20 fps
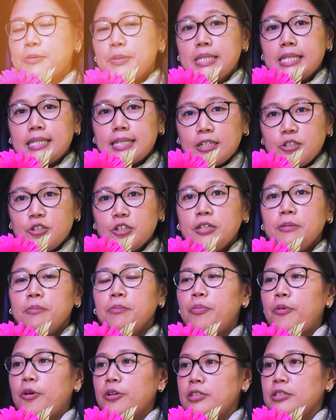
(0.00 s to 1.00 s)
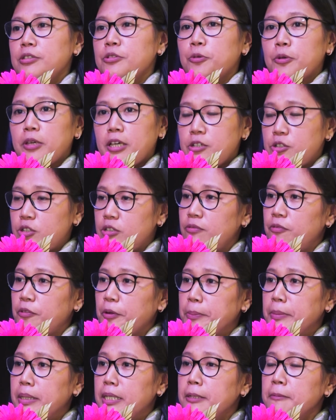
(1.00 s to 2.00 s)
was such an important occasion
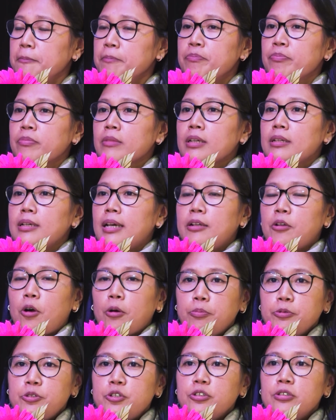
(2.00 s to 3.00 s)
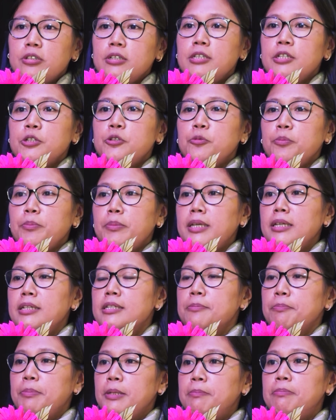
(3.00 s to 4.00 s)
for me, an opportunity to
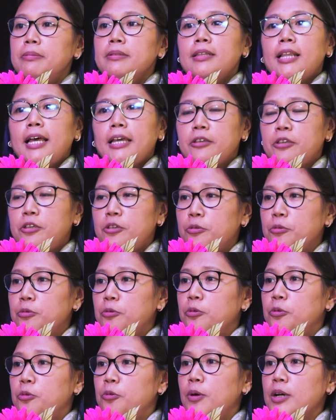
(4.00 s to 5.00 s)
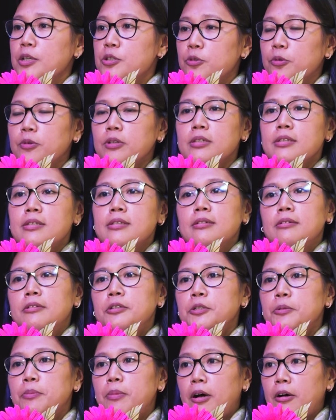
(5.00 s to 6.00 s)
meet people like you who are so
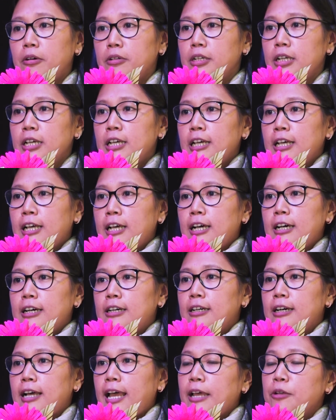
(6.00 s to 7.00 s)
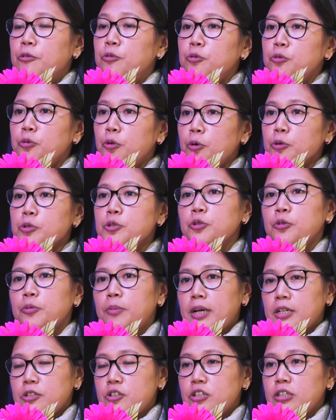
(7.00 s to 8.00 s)
concerned about and who know so
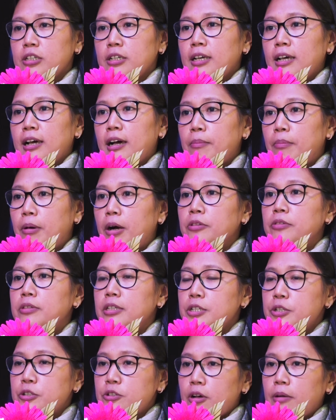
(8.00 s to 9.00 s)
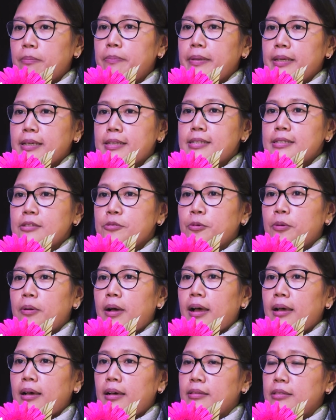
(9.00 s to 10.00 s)
much about these topics. So
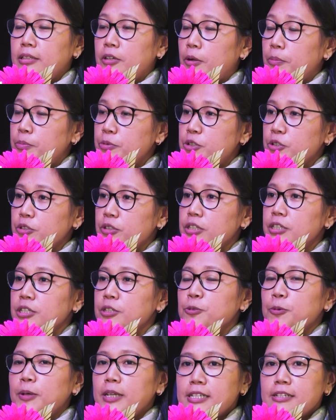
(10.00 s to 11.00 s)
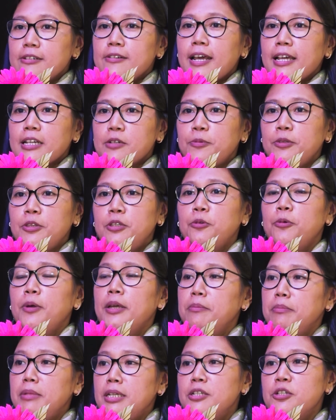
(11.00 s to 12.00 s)
the opportunity to interact with you
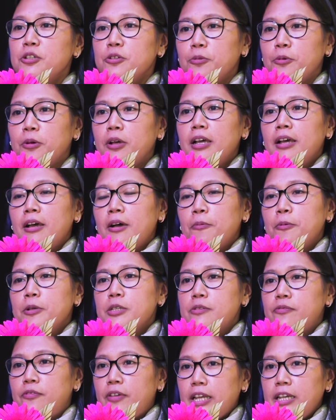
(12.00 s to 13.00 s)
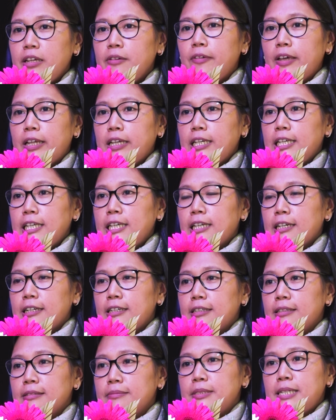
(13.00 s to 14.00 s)
and meet you was very, very
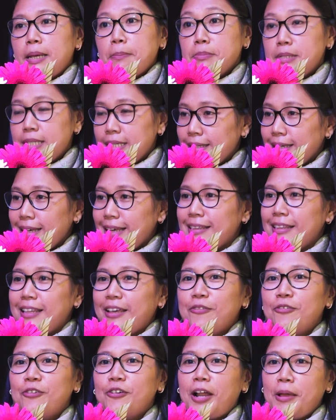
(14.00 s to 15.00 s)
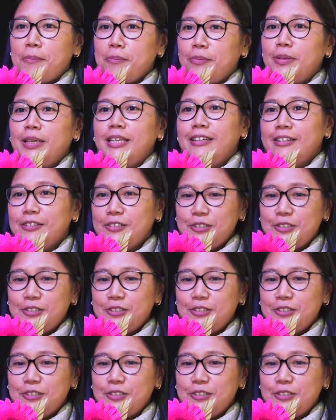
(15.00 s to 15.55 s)
tempting, and therefore I'm here